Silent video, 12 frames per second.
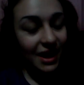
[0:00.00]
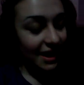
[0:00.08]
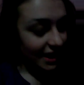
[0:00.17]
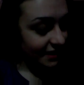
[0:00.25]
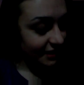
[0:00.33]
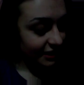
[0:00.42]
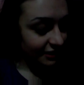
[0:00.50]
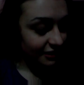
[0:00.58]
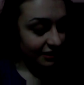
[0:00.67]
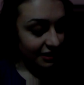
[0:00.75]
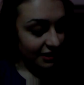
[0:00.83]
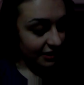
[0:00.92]
And then,
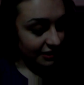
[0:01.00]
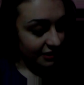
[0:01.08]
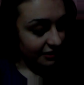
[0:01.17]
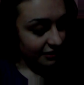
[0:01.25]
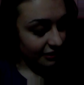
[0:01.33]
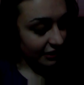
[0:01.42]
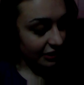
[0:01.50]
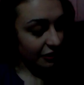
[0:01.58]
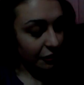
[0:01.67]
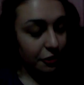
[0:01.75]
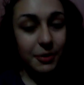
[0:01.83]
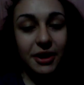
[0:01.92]
like
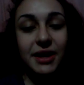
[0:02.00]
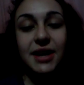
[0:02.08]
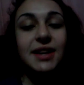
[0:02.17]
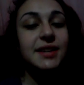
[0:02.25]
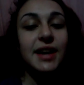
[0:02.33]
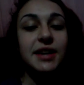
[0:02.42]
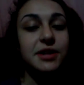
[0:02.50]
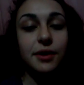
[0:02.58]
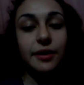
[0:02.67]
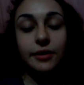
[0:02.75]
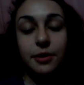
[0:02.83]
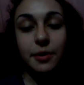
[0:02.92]
Homer, he takes her
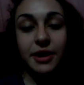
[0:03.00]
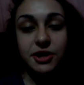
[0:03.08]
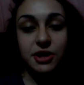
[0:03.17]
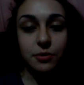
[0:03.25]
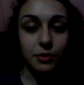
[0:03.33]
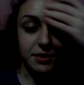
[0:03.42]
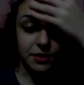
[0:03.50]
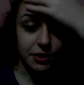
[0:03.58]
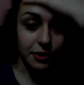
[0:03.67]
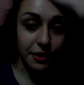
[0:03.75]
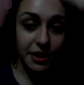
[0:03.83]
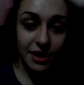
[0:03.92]
everywhere she wants to
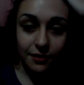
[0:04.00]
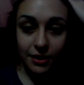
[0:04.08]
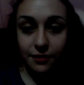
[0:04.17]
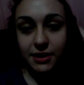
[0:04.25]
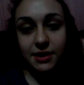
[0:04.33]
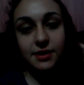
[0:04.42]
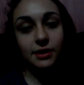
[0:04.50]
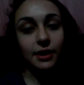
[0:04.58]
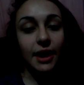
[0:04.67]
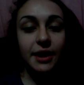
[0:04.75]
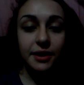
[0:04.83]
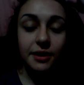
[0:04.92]
go, even if he doesn't
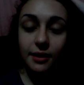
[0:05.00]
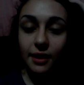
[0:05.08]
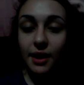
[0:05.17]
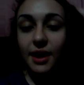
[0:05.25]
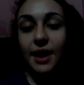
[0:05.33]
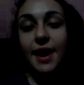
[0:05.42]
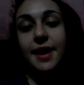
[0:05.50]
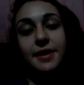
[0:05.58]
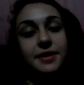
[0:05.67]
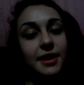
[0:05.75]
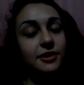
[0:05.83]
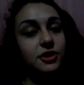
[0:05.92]
like it, and
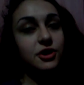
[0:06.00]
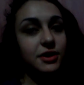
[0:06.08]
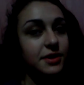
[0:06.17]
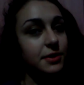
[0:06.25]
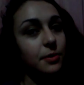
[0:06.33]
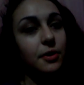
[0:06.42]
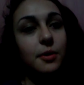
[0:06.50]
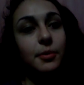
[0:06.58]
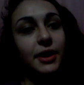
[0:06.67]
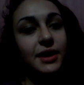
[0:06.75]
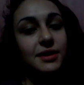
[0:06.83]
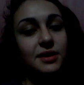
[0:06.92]
yet she still
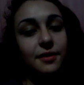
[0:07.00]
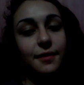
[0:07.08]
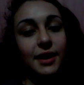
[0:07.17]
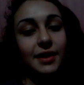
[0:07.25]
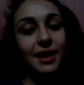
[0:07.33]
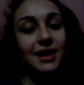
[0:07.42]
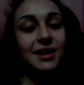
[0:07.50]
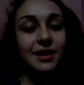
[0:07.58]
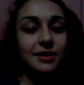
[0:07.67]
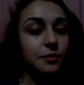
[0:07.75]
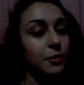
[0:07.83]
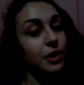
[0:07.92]
complains to the fact that he
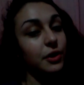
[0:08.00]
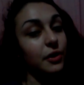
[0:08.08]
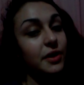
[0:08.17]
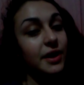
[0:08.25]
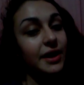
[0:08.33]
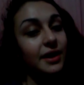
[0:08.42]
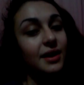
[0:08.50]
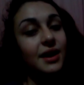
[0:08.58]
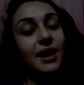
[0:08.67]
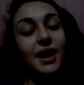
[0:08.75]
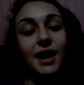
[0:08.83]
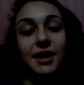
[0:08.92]
doesn't want to go there,
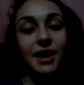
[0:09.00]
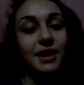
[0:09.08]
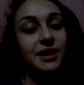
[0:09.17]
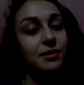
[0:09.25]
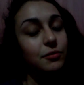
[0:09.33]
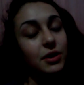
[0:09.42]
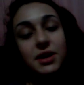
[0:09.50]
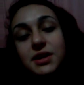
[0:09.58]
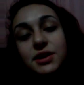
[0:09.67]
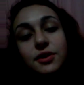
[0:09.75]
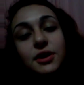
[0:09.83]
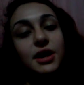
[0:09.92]
and yet what does he
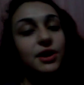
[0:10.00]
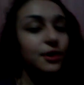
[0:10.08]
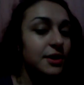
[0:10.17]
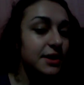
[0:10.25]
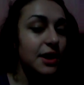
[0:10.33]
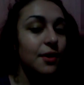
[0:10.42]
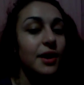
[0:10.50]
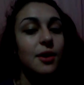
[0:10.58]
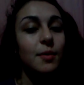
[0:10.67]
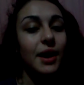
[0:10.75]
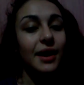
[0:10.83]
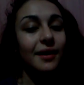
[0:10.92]
do? He goes there
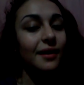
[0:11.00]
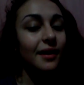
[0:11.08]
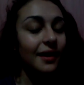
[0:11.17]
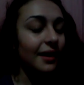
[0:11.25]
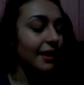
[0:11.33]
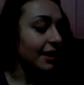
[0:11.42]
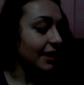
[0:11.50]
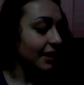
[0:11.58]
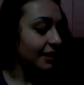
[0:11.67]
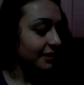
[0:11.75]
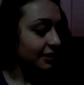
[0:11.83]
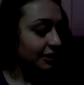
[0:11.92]
anyway.
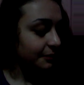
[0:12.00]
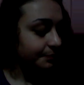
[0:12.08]
And then